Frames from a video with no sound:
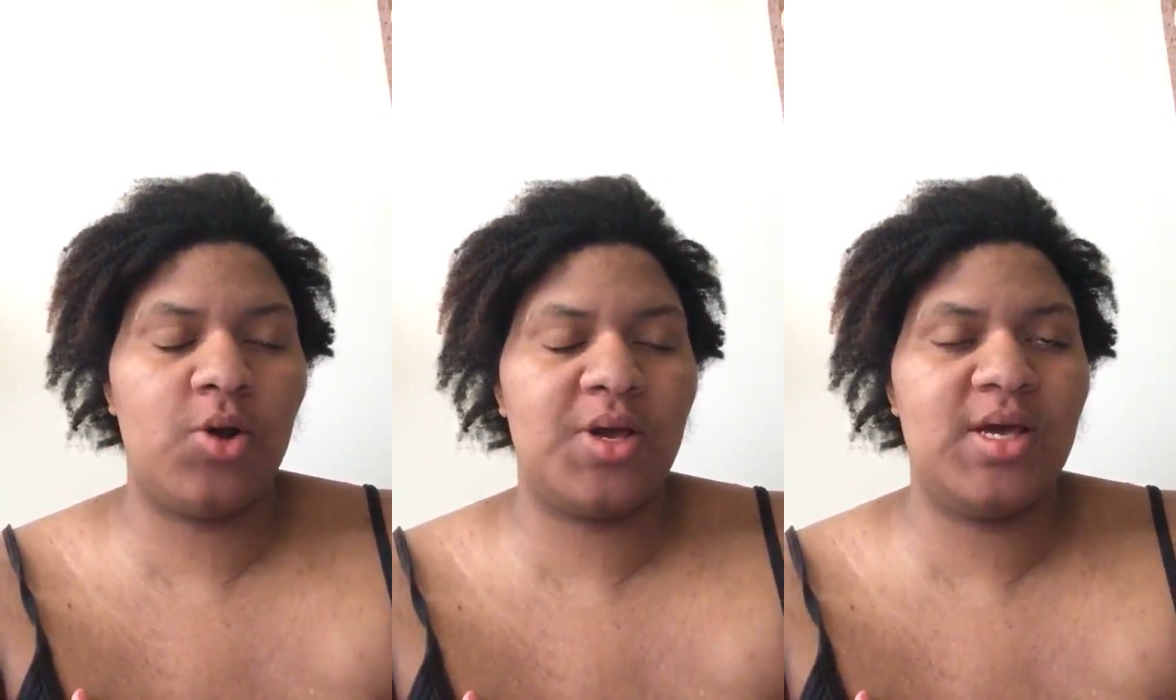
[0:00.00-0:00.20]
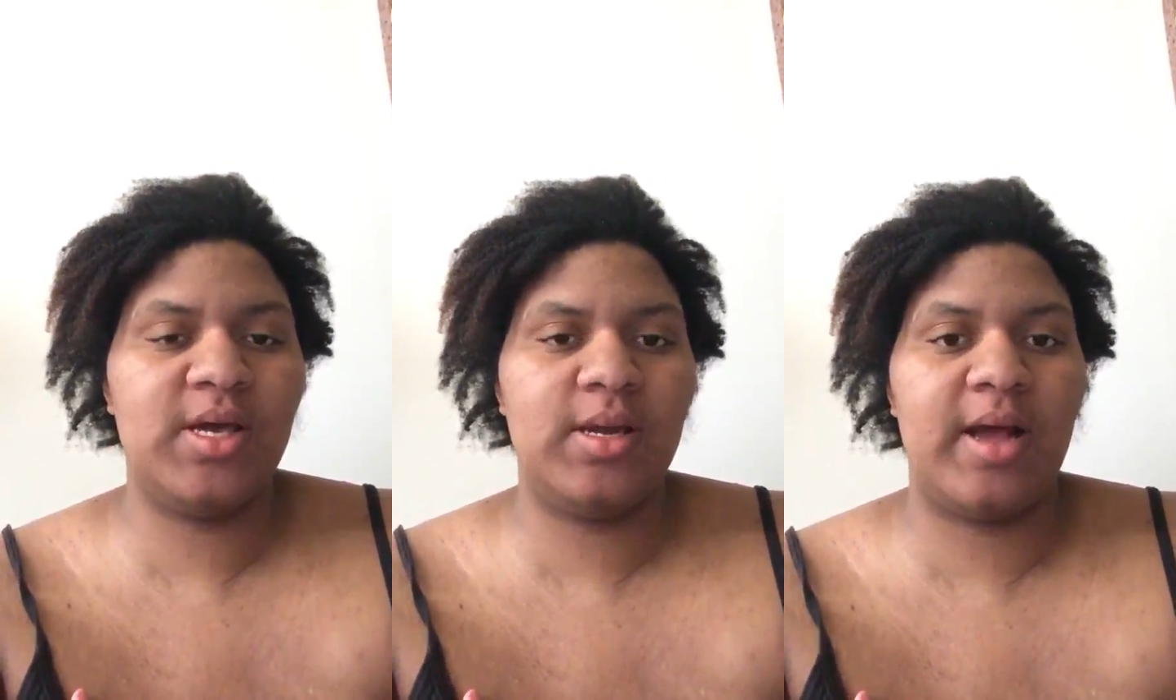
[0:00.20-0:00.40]

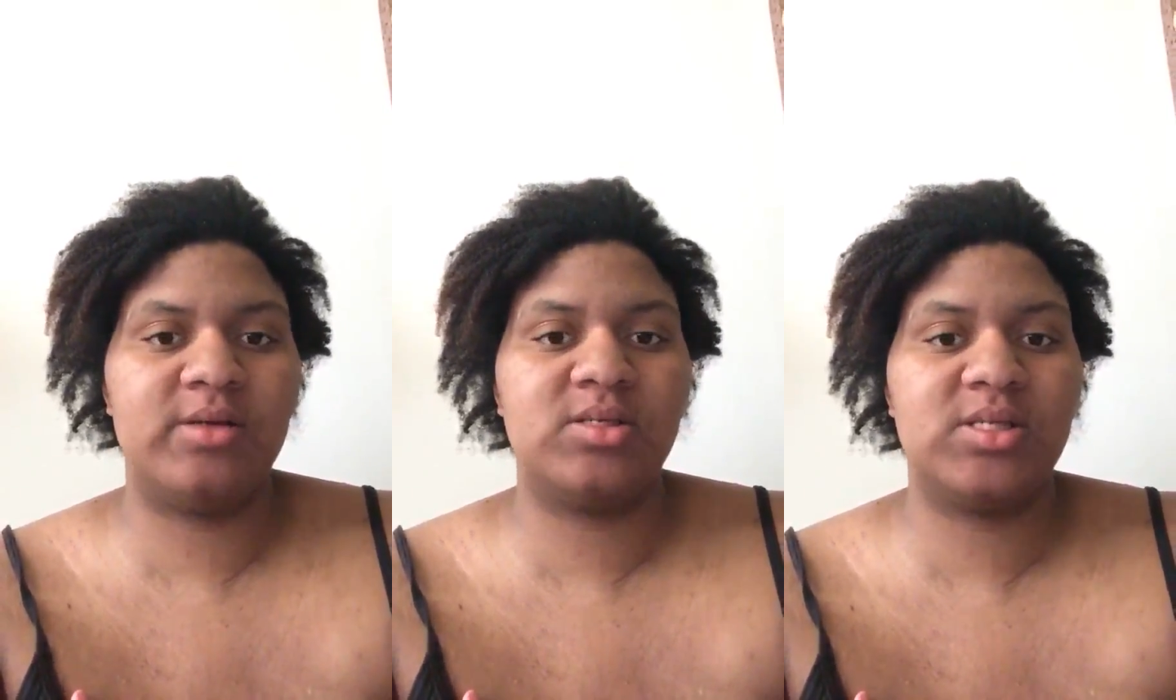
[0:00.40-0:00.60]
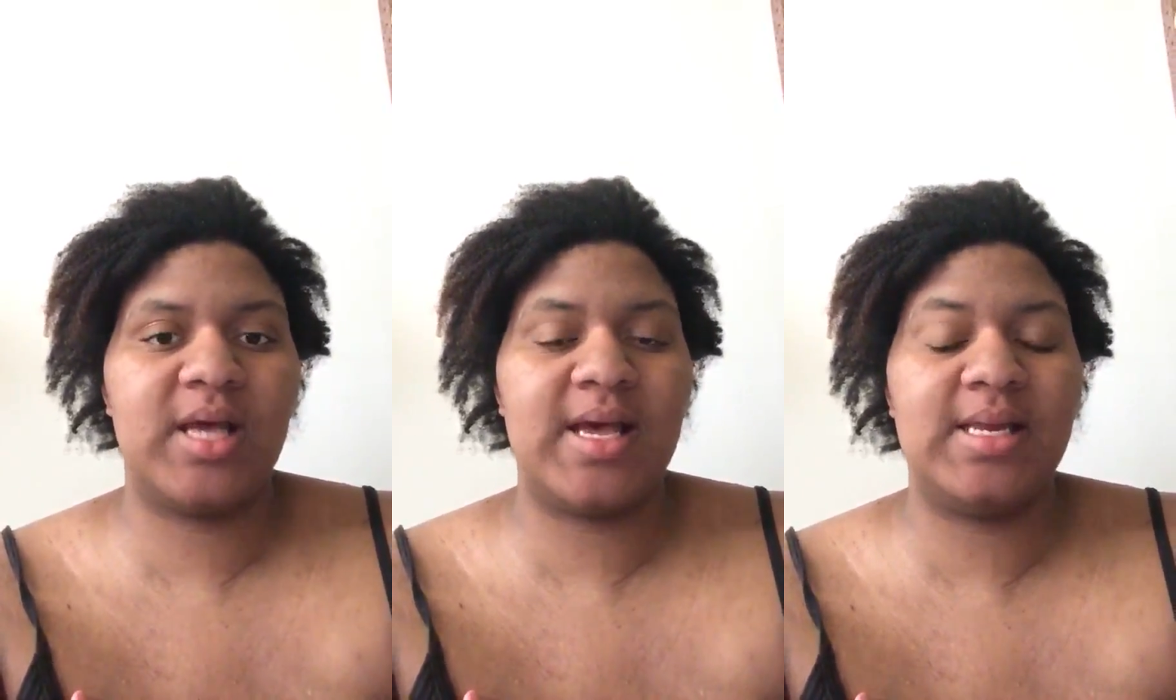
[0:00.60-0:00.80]
he
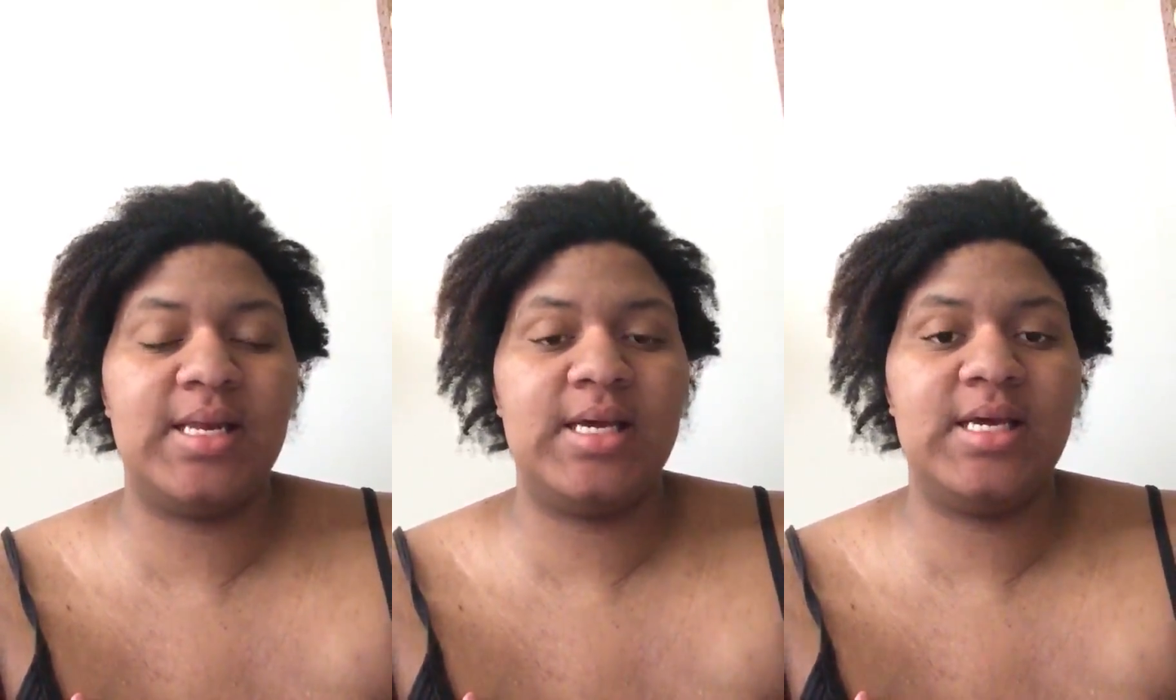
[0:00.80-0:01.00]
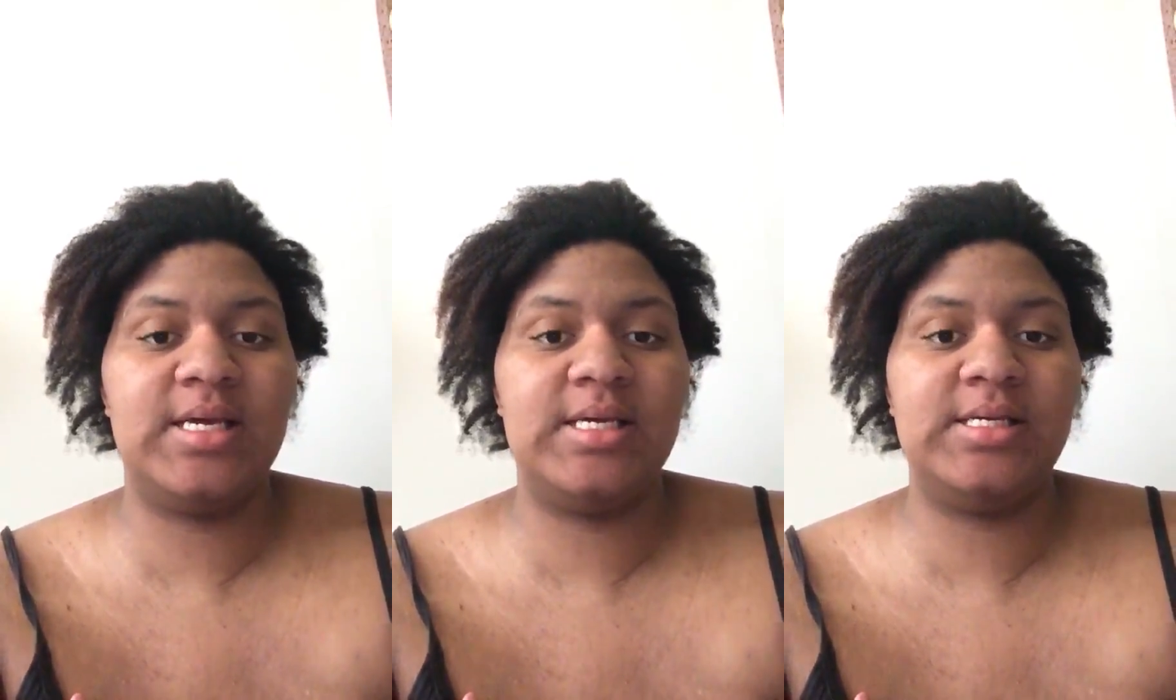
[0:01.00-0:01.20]
announced that
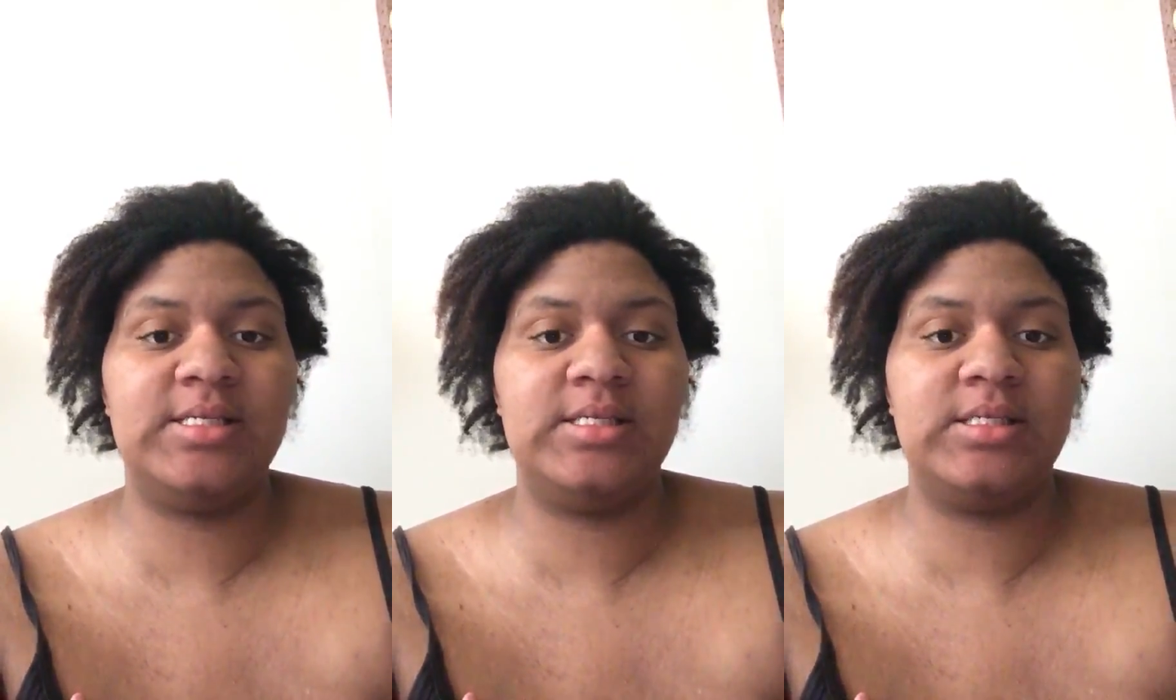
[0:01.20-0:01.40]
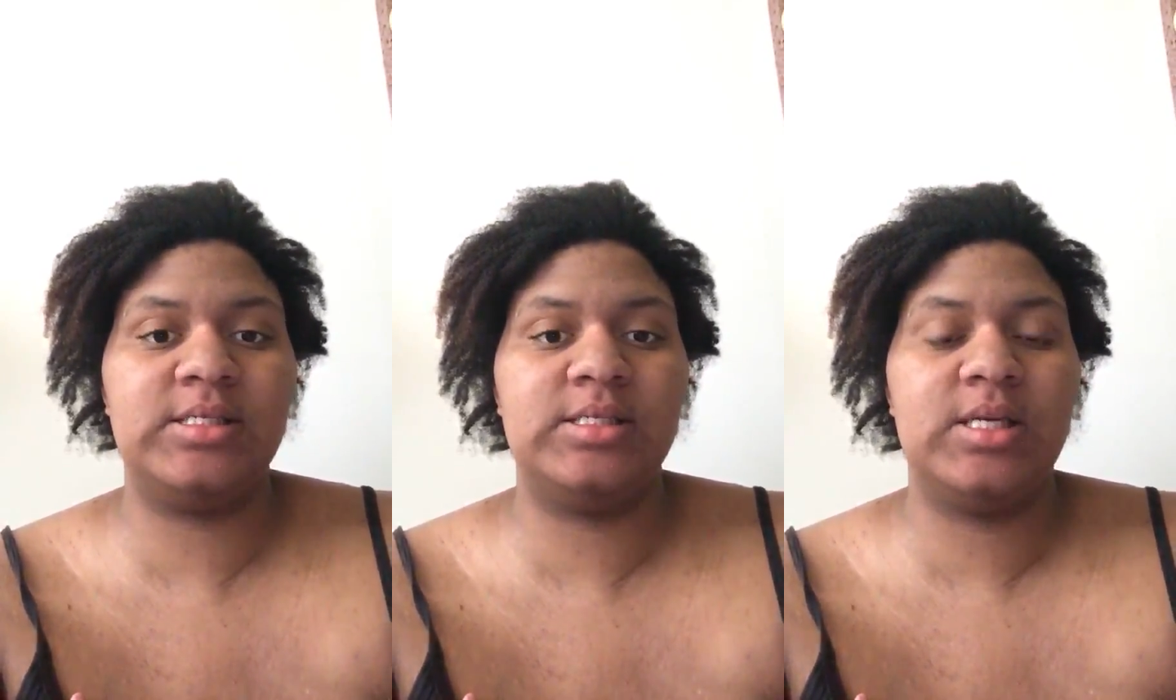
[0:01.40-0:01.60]

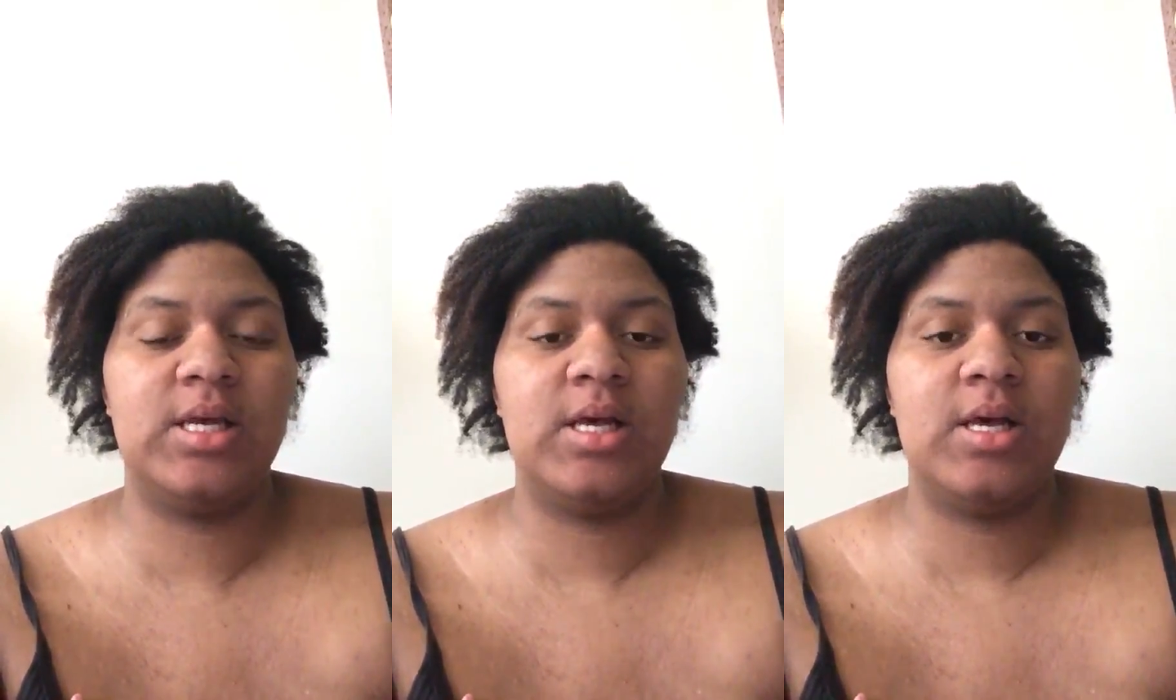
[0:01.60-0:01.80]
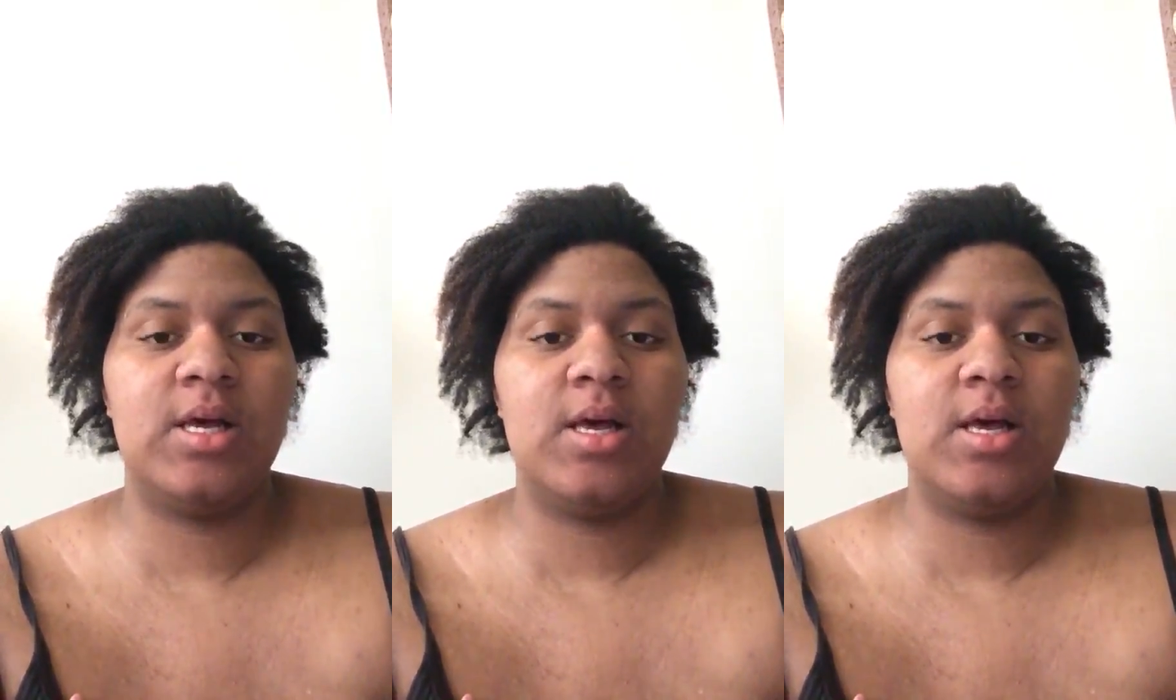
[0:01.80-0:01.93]
his